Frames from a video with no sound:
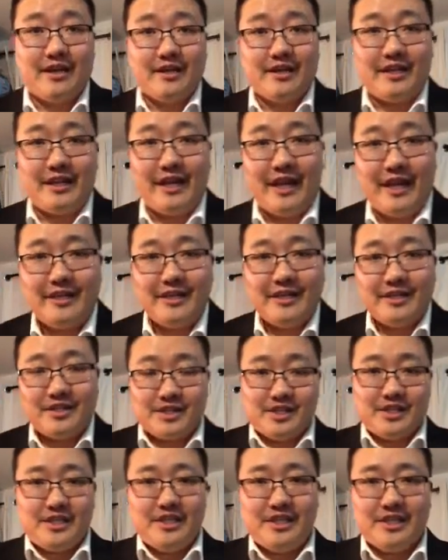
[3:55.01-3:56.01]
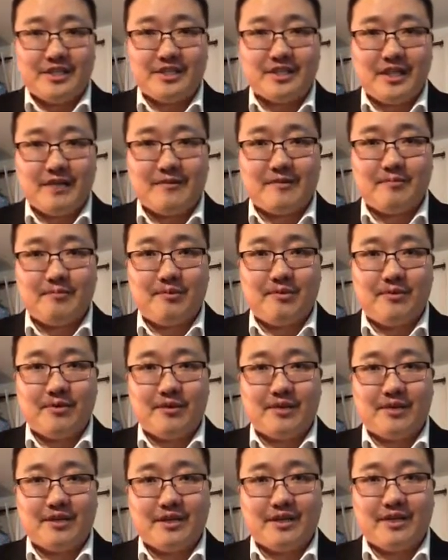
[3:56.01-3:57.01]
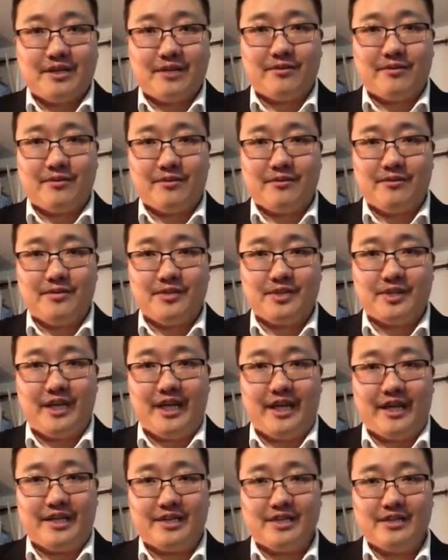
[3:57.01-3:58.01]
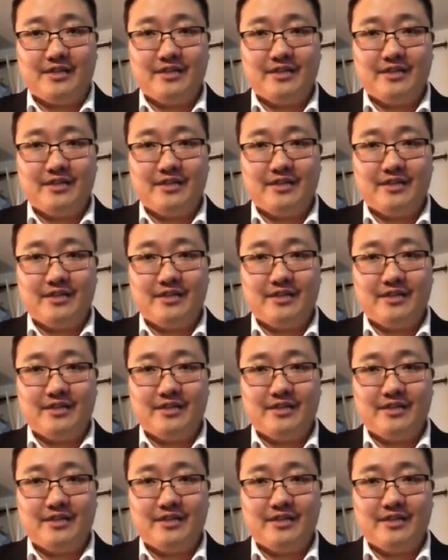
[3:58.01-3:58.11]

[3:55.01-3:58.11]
The NHTSA report concludes that